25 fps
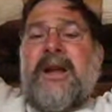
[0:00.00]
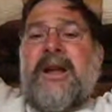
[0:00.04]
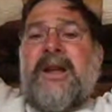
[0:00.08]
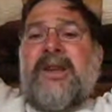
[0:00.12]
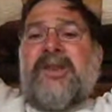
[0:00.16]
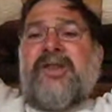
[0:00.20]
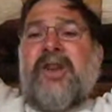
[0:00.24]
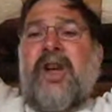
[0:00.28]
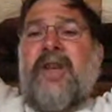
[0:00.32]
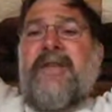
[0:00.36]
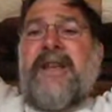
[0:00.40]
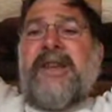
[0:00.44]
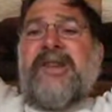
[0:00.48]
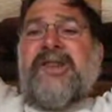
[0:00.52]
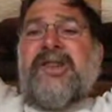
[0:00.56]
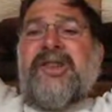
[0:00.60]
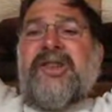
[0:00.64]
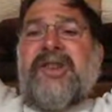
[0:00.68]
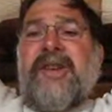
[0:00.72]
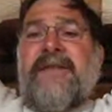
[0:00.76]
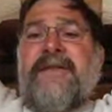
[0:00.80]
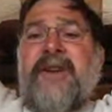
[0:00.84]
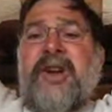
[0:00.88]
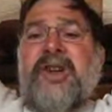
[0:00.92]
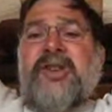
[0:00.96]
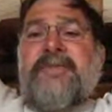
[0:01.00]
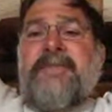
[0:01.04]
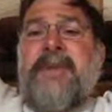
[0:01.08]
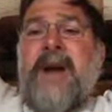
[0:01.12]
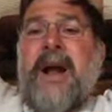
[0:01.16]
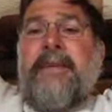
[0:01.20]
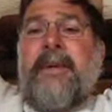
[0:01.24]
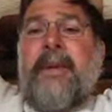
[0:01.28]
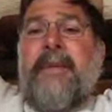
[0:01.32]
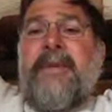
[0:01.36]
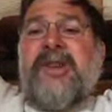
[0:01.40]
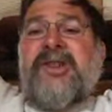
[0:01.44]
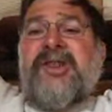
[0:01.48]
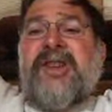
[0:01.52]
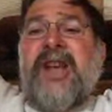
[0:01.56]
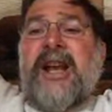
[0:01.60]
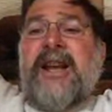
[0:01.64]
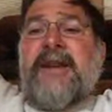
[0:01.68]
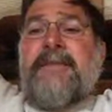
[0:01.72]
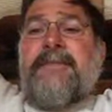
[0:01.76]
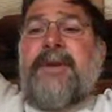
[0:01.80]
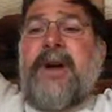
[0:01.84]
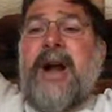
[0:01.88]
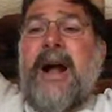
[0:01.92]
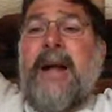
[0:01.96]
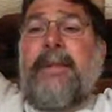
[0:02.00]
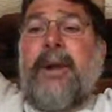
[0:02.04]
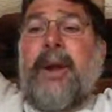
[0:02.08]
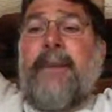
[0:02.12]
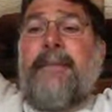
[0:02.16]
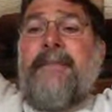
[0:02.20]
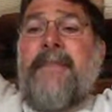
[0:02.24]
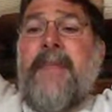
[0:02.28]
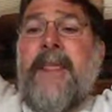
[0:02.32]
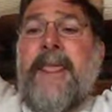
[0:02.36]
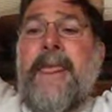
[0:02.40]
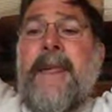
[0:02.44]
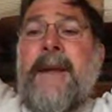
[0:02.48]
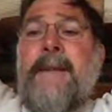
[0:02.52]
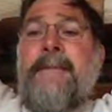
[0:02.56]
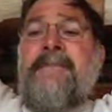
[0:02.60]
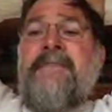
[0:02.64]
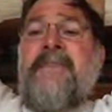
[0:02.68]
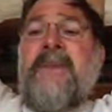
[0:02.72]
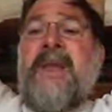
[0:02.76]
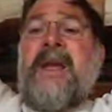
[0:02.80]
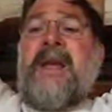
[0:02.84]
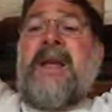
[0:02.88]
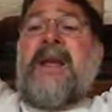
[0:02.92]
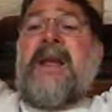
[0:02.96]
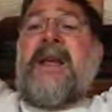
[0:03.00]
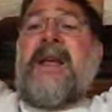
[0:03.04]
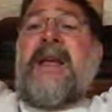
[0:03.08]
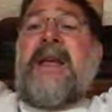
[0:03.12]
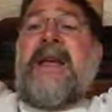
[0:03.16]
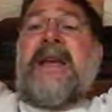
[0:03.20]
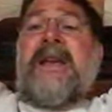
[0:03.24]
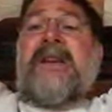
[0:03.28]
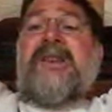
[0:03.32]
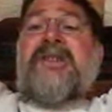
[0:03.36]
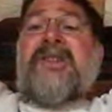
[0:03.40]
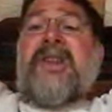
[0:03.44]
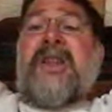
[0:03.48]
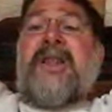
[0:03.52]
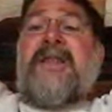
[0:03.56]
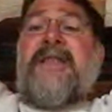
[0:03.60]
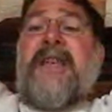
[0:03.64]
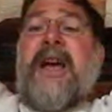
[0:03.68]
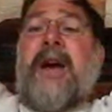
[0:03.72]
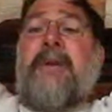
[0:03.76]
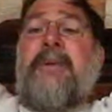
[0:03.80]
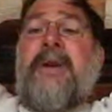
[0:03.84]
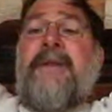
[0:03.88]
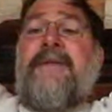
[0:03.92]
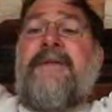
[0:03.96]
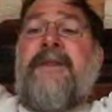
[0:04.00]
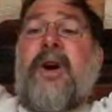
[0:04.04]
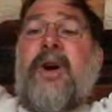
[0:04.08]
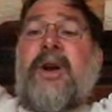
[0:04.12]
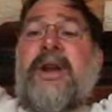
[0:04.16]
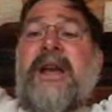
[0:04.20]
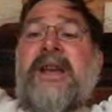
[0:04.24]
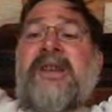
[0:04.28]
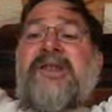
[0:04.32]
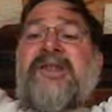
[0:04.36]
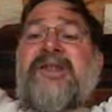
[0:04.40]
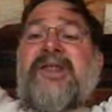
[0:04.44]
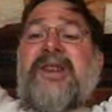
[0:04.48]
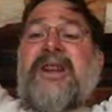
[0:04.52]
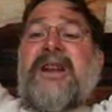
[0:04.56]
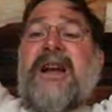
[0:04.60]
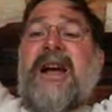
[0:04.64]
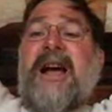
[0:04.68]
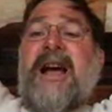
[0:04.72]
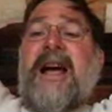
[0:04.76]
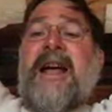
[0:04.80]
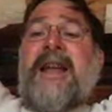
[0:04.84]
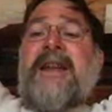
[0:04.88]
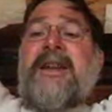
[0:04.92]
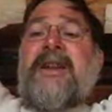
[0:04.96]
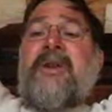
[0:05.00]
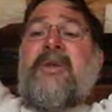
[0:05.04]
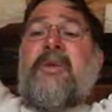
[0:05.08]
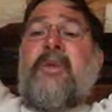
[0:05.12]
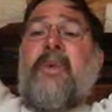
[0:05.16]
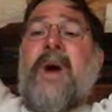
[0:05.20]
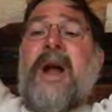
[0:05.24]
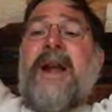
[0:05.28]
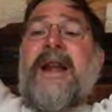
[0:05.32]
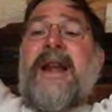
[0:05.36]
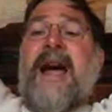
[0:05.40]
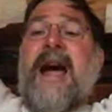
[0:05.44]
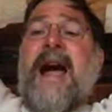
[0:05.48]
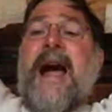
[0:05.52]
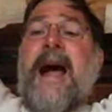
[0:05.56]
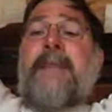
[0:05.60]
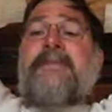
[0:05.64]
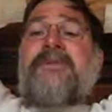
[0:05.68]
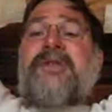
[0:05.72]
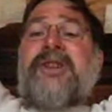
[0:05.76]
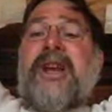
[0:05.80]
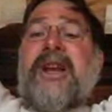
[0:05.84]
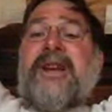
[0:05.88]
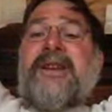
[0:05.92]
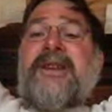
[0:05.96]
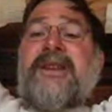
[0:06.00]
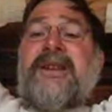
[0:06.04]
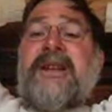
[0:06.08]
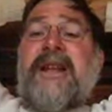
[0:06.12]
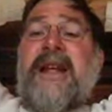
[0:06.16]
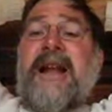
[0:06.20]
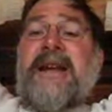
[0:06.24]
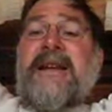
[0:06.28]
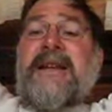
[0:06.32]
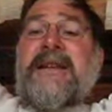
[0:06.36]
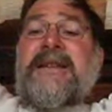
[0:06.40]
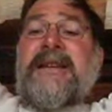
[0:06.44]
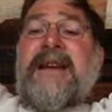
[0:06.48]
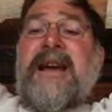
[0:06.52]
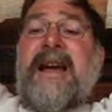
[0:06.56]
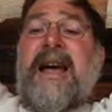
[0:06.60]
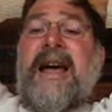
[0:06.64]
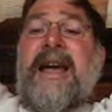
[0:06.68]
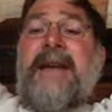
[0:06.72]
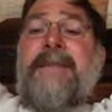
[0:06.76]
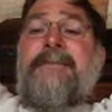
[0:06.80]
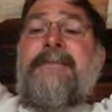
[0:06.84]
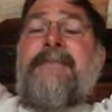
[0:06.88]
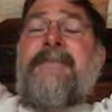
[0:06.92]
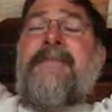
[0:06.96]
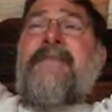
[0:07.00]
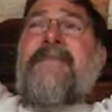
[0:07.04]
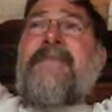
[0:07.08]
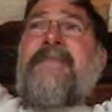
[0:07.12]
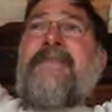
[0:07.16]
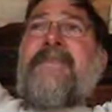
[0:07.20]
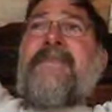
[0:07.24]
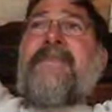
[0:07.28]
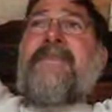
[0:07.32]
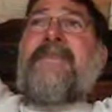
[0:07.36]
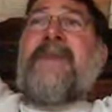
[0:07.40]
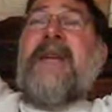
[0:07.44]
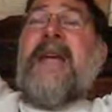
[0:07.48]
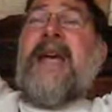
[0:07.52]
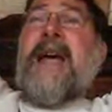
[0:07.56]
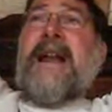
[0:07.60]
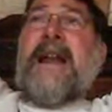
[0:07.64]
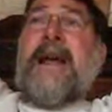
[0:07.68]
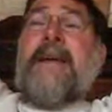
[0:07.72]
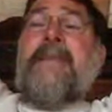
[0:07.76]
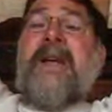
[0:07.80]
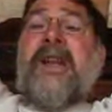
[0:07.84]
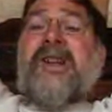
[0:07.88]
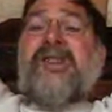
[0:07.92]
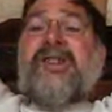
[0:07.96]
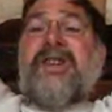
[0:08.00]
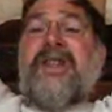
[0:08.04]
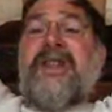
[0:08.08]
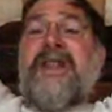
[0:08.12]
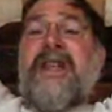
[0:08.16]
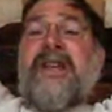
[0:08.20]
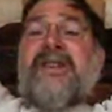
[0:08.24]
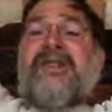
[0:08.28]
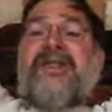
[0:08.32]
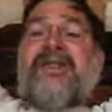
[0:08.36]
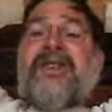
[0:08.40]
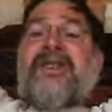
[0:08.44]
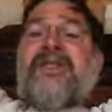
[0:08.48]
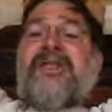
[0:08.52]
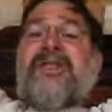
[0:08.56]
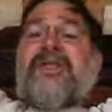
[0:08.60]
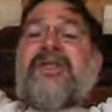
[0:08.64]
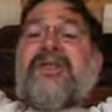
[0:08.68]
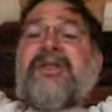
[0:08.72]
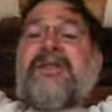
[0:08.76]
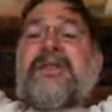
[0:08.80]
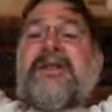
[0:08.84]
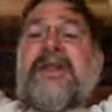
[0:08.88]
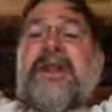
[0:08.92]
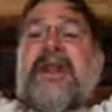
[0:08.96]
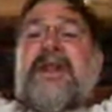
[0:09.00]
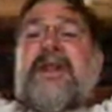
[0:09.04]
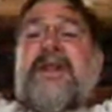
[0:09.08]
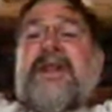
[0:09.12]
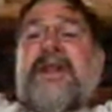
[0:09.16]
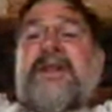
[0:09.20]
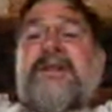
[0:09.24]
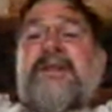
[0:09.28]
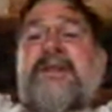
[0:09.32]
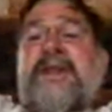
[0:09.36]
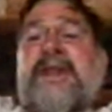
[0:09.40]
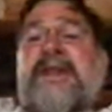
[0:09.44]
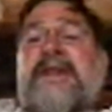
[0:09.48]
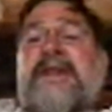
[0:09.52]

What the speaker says: So this is the first problem. The second problem is that we focus on one object at a time. And I mentioned this. This is, the